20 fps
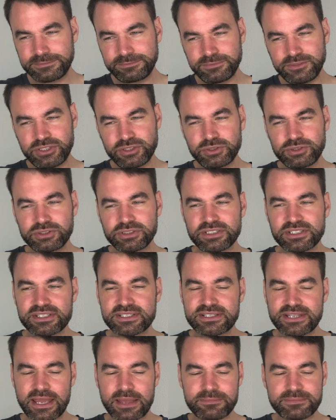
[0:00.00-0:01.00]
Due to the
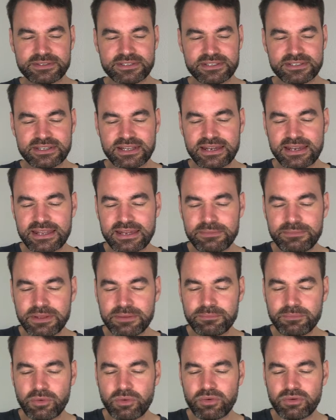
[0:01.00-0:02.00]
stems, is a little
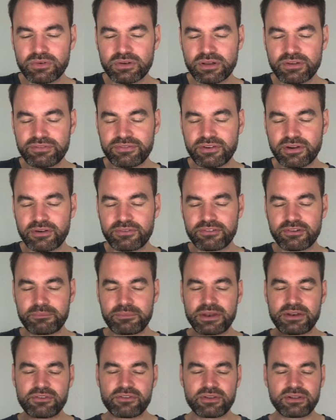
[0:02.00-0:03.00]
bit more of a
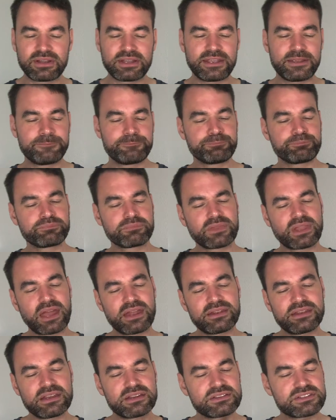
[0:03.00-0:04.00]
minerally,
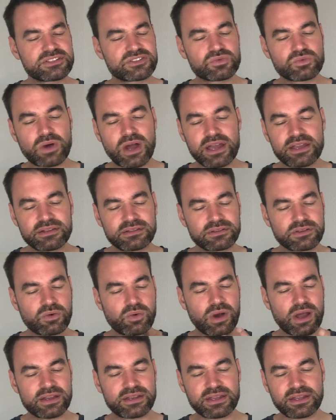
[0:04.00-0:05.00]
and there's
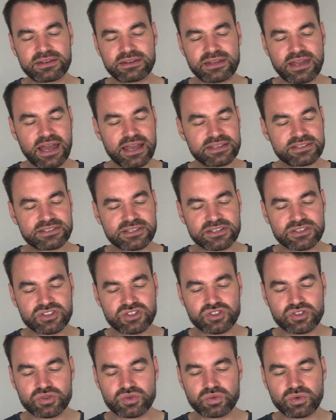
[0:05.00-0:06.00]
quite a nice
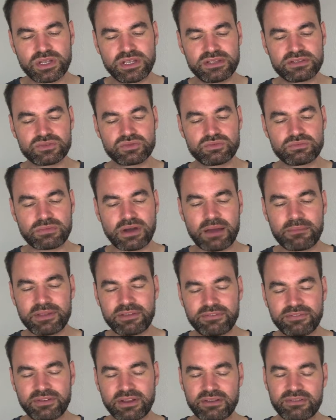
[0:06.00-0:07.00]
sweet umami
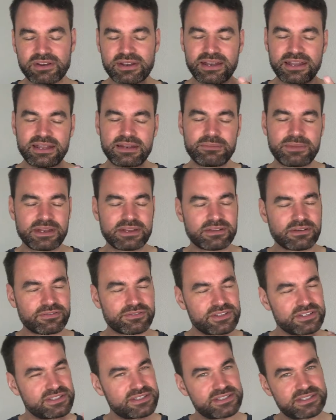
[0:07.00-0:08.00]
flavor, a little bit of
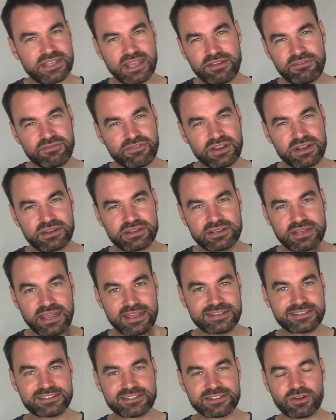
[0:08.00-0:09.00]
this savory
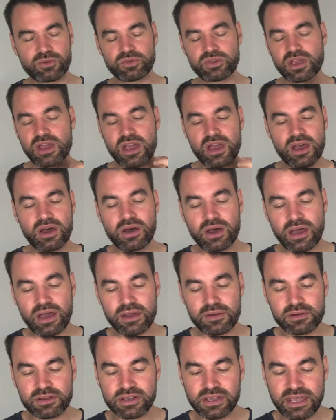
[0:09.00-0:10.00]
taste note
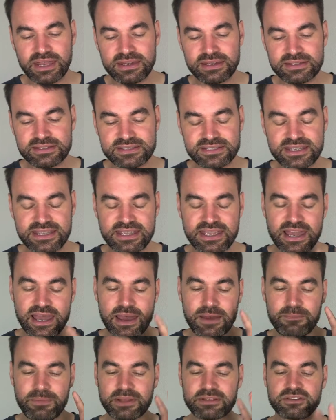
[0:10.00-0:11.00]
in the tea,
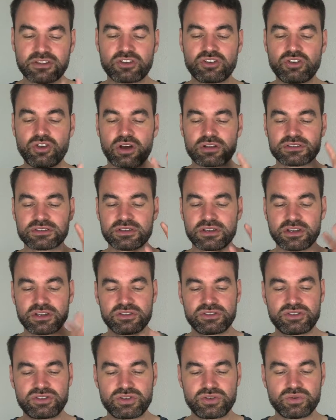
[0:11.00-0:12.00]
but not
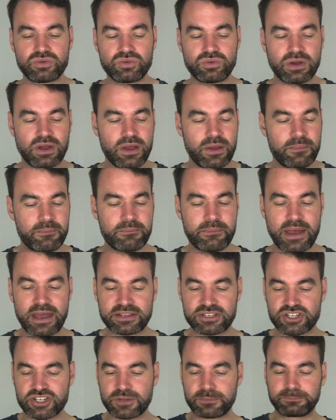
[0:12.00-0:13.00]
too
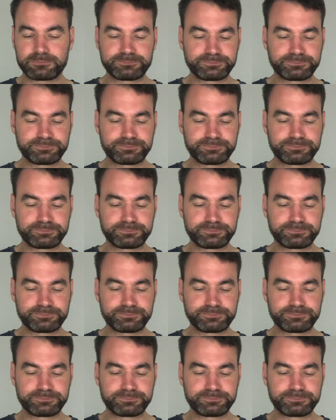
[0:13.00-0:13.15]
much.